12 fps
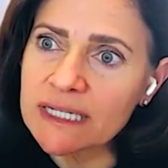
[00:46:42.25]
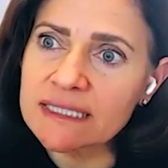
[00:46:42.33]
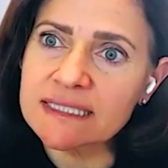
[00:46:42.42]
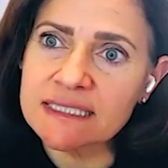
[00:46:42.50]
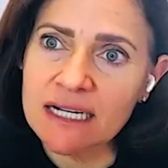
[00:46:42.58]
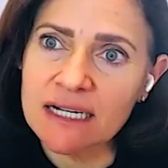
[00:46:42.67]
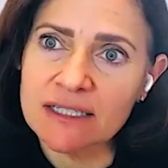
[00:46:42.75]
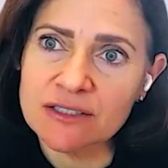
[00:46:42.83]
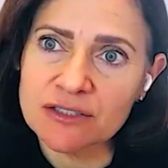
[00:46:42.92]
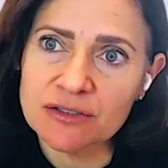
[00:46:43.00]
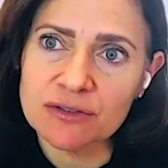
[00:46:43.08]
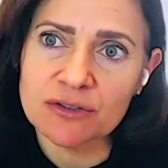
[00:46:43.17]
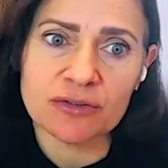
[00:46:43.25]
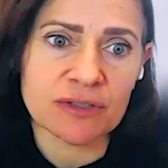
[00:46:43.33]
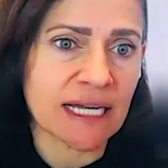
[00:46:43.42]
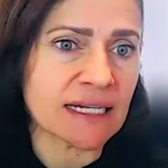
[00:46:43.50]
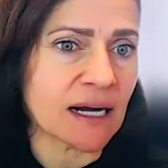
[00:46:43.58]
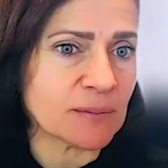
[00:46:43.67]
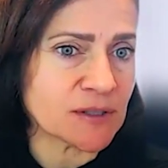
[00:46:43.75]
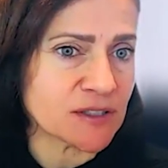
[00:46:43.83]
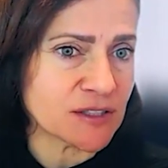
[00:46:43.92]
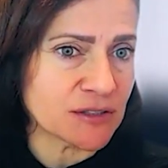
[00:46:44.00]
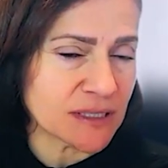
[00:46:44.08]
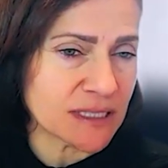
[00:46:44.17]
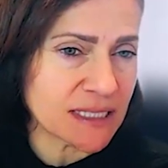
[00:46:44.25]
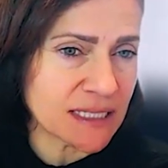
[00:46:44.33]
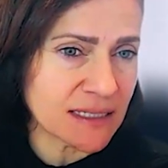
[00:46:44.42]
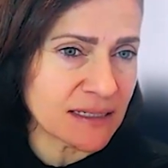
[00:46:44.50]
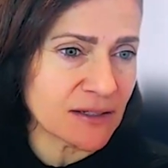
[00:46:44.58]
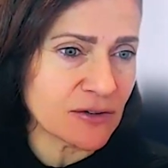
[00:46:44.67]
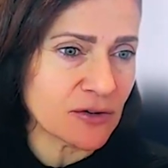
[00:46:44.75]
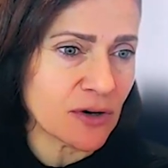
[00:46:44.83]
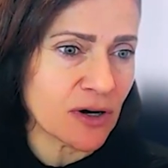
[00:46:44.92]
it's done to create opportunity